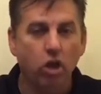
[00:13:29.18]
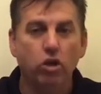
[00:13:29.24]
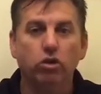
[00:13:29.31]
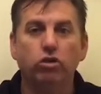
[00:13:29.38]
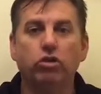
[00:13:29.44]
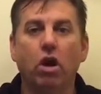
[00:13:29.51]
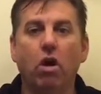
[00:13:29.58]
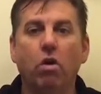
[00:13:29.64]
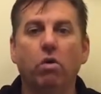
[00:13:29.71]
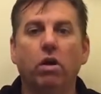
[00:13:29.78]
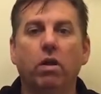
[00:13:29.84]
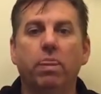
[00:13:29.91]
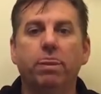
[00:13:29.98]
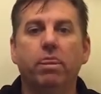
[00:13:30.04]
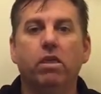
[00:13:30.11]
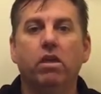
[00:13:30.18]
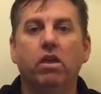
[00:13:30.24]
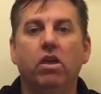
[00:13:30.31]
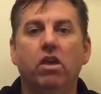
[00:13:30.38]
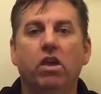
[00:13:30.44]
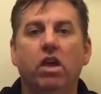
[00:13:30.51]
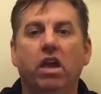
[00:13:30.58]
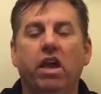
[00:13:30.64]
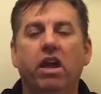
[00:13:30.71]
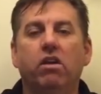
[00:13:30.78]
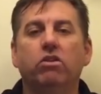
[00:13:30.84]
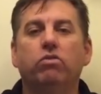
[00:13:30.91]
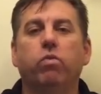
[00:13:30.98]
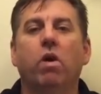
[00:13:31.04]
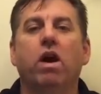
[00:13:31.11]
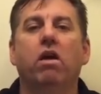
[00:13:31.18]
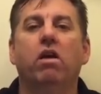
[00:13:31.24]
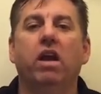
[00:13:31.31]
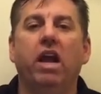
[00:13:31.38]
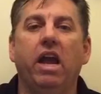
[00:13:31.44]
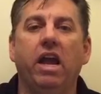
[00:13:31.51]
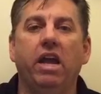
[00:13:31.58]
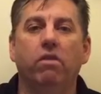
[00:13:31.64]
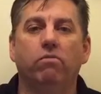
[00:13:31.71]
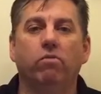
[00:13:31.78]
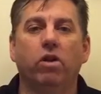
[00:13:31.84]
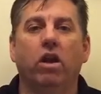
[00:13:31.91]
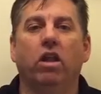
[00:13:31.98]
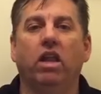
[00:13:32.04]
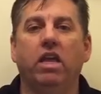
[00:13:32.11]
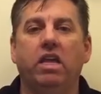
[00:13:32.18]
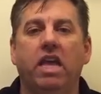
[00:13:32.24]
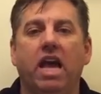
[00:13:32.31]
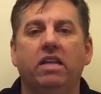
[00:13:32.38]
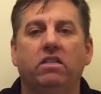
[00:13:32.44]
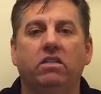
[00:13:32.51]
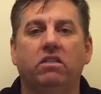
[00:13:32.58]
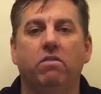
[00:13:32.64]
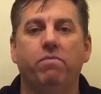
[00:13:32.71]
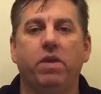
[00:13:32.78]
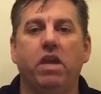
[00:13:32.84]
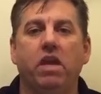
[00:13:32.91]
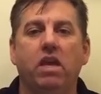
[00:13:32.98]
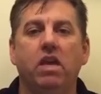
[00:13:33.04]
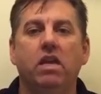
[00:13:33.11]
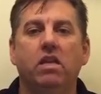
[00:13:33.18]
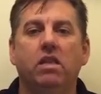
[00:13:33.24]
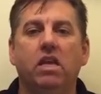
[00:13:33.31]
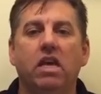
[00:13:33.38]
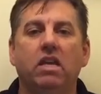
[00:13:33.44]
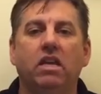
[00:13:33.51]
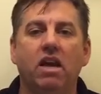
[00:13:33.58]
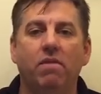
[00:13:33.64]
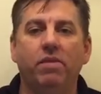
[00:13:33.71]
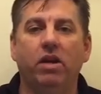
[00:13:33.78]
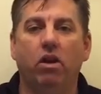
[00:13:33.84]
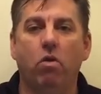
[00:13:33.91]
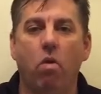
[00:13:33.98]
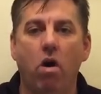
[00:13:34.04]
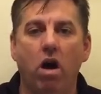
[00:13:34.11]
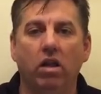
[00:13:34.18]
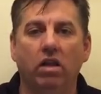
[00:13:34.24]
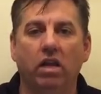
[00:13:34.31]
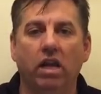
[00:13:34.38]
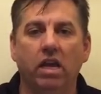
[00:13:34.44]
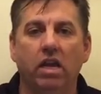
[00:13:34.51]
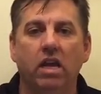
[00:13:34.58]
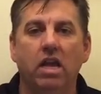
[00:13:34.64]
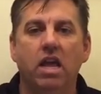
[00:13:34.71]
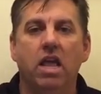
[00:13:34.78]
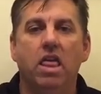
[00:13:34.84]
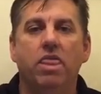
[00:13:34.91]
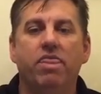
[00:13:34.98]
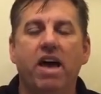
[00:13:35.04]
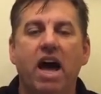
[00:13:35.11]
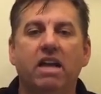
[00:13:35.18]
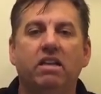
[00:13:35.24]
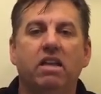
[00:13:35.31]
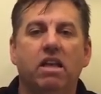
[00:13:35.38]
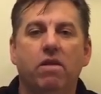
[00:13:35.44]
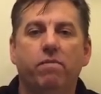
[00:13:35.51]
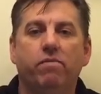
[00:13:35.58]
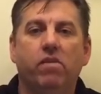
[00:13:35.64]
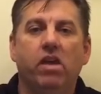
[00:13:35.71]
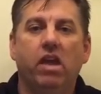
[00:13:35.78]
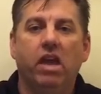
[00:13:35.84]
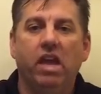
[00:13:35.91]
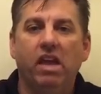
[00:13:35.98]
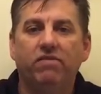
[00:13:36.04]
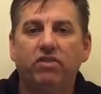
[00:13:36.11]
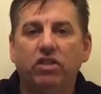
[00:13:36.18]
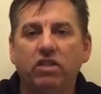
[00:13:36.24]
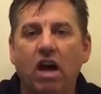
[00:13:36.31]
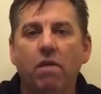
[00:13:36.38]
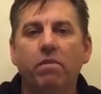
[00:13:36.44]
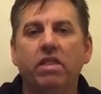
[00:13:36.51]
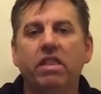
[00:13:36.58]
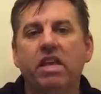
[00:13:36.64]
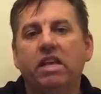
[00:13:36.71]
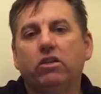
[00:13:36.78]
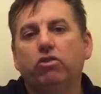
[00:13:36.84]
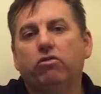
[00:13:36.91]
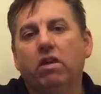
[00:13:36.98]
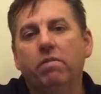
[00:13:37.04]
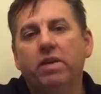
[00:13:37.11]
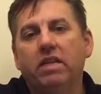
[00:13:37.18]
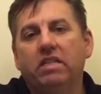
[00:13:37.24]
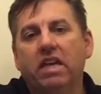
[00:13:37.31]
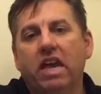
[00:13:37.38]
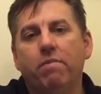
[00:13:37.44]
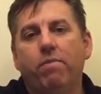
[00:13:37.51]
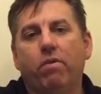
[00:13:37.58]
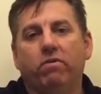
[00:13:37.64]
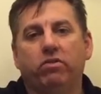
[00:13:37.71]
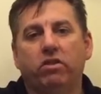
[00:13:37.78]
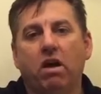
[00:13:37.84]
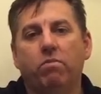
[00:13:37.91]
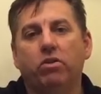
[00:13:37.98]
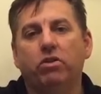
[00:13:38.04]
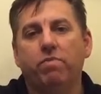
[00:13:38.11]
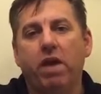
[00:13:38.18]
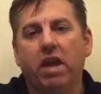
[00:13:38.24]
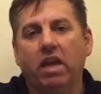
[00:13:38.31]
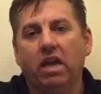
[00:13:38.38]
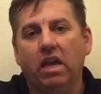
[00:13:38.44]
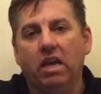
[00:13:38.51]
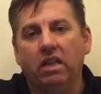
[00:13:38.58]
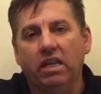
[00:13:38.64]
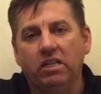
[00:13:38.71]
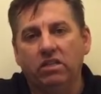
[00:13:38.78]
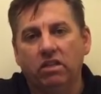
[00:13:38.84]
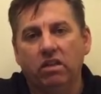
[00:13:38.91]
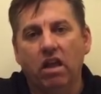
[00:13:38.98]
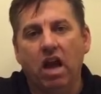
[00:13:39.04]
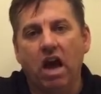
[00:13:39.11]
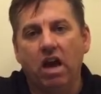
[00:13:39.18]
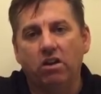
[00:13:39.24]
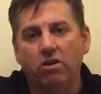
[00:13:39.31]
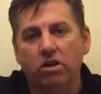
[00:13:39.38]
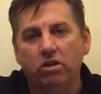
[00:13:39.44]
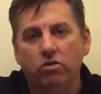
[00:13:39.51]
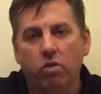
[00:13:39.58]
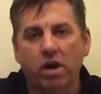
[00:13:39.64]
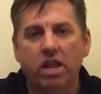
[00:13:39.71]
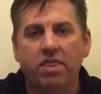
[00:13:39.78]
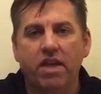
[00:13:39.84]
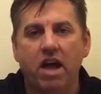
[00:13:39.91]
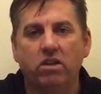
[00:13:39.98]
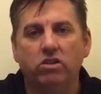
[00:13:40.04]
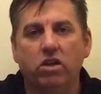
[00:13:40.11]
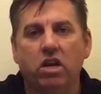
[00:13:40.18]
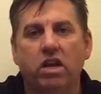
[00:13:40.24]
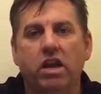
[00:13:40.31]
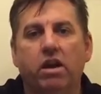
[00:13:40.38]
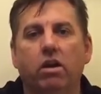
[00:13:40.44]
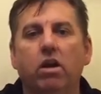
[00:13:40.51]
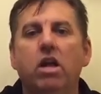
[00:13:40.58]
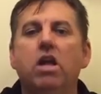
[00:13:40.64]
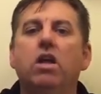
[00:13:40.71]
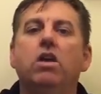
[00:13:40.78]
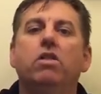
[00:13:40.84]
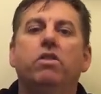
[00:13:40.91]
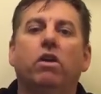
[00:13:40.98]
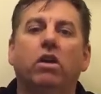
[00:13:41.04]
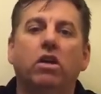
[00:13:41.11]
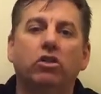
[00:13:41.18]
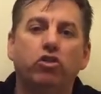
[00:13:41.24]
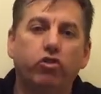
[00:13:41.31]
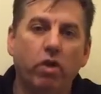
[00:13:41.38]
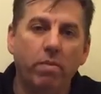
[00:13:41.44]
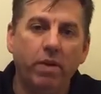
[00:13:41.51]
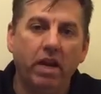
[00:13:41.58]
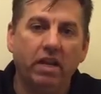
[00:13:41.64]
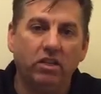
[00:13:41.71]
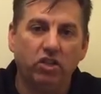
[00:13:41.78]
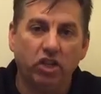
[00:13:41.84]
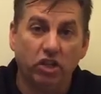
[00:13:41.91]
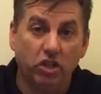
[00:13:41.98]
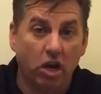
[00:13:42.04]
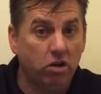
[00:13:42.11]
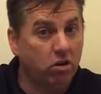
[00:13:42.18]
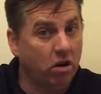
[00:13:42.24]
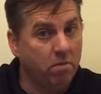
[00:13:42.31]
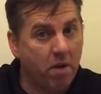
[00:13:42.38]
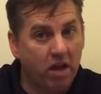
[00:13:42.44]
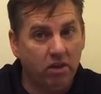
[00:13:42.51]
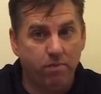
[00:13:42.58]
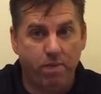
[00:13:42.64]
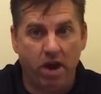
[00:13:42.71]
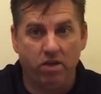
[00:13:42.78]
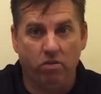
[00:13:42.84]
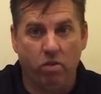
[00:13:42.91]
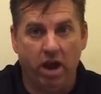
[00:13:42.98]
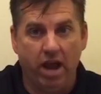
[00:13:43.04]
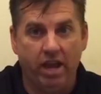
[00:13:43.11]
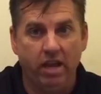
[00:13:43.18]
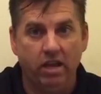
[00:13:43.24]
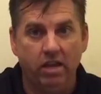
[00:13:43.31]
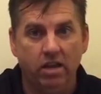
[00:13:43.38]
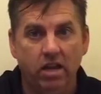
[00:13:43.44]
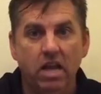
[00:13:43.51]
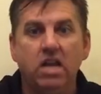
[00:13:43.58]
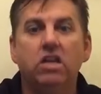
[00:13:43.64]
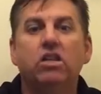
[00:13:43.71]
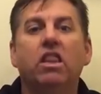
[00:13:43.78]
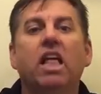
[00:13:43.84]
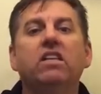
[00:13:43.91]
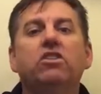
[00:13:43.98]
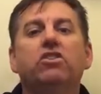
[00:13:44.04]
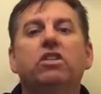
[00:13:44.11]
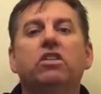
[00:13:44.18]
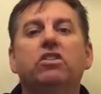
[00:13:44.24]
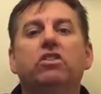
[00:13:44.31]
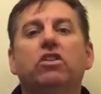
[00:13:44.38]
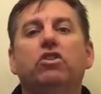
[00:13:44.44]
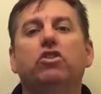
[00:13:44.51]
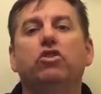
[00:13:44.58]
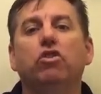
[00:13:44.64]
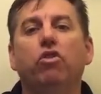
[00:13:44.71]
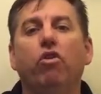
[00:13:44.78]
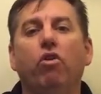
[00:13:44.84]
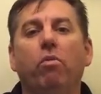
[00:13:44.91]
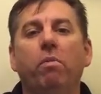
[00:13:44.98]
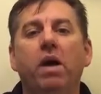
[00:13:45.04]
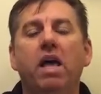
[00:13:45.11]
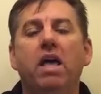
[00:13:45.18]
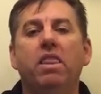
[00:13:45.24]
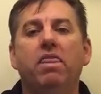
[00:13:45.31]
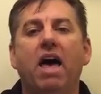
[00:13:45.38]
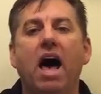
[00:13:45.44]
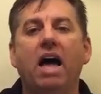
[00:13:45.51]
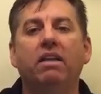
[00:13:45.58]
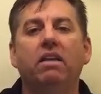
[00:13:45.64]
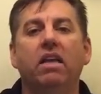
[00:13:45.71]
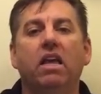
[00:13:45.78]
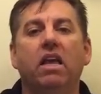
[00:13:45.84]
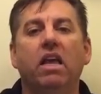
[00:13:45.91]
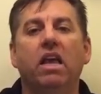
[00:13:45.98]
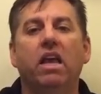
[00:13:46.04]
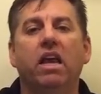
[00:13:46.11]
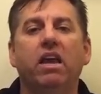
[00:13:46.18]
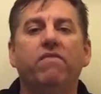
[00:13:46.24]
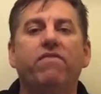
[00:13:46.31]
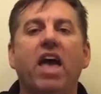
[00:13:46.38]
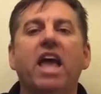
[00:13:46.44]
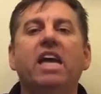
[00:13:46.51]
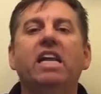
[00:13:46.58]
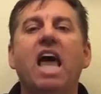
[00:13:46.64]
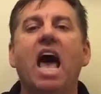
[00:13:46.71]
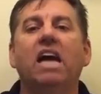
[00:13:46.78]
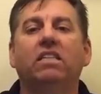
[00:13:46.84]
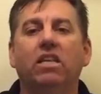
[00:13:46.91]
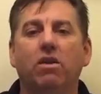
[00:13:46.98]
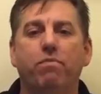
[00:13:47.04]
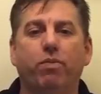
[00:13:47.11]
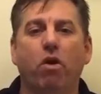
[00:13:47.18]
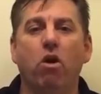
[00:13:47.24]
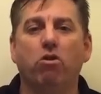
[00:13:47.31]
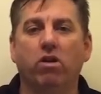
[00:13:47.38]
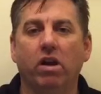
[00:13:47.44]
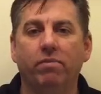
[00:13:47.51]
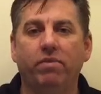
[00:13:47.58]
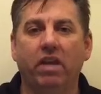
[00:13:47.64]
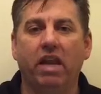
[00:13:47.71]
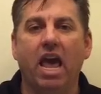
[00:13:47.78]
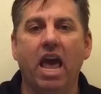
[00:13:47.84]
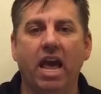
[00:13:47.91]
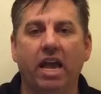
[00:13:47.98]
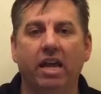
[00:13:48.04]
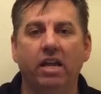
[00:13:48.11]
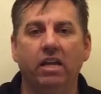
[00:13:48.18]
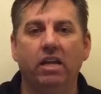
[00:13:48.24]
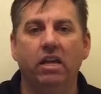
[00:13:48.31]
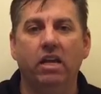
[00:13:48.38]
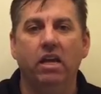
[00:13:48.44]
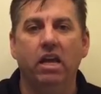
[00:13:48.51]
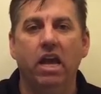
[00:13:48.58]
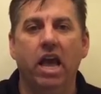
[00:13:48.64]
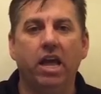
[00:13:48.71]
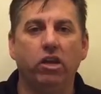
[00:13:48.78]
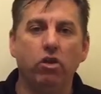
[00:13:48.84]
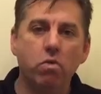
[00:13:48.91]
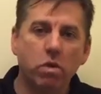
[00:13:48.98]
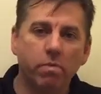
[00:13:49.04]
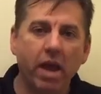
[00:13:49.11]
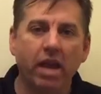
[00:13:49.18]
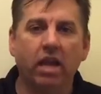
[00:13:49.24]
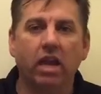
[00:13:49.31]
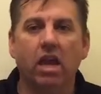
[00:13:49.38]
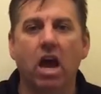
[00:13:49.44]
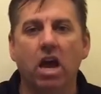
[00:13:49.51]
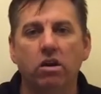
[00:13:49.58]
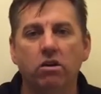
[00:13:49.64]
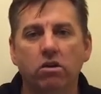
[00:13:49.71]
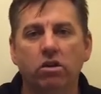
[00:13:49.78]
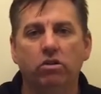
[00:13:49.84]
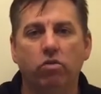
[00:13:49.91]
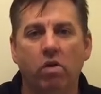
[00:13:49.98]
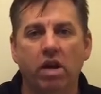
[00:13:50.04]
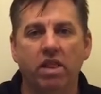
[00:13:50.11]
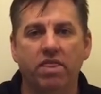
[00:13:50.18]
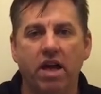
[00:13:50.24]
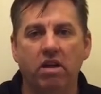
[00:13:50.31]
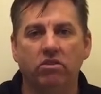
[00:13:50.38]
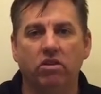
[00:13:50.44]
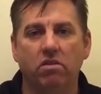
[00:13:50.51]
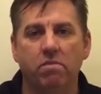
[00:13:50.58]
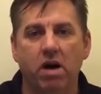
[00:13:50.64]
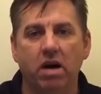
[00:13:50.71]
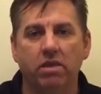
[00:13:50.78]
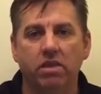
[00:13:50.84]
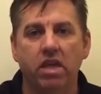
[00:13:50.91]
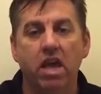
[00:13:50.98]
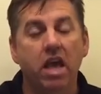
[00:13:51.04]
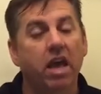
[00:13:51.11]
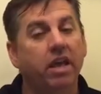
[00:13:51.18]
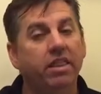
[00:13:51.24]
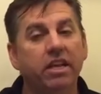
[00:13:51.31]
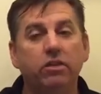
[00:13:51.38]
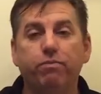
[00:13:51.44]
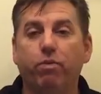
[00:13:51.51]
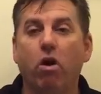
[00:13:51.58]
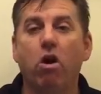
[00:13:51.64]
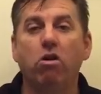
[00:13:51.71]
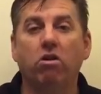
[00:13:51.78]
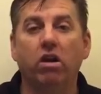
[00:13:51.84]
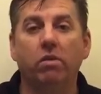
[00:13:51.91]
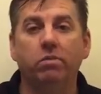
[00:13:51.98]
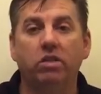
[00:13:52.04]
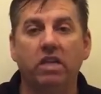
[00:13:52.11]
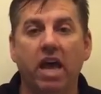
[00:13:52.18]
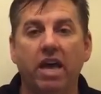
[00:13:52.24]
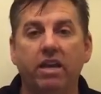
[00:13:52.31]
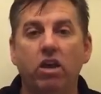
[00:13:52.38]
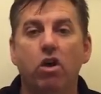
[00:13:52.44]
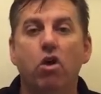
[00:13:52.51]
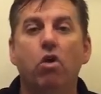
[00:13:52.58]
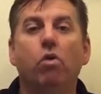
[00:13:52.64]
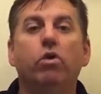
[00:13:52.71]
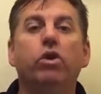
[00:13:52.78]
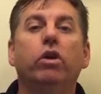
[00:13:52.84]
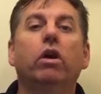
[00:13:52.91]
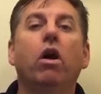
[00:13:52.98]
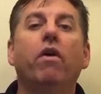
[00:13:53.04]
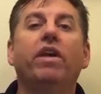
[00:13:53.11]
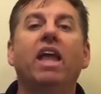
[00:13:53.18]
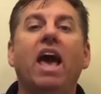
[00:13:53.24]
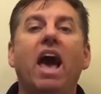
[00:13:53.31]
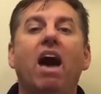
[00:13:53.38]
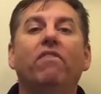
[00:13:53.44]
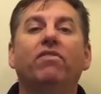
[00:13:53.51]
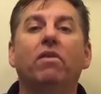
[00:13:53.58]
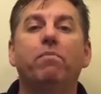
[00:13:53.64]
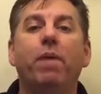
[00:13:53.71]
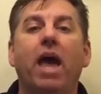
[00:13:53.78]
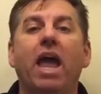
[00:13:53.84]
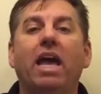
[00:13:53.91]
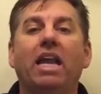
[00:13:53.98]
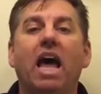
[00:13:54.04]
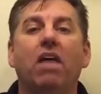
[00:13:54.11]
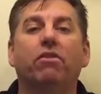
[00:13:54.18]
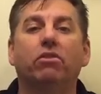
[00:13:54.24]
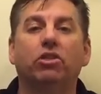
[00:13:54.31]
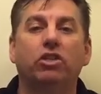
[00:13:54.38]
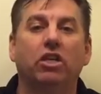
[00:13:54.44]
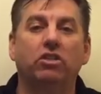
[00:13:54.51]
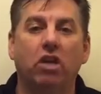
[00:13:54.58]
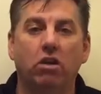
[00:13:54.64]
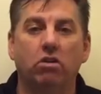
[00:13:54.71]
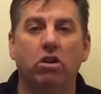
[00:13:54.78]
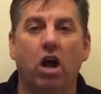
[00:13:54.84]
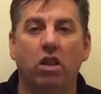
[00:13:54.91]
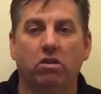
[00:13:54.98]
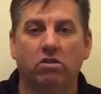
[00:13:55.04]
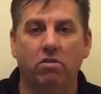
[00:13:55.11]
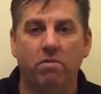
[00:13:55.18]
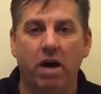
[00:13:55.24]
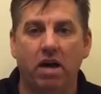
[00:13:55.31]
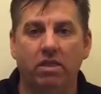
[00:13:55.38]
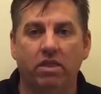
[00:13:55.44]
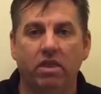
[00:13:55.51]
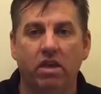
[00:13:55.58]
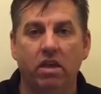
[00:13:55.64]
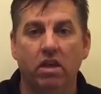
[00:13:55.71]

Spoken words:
So here's where it really gets to be the income inequality. That if the extreme example, if someone's making at least $120,000 a year, they're contributing $600 a month, by the way. Let's just assume that if they enacted a program today and you were making $120,000 a month, and this program said you're going to have to pay another $600 a month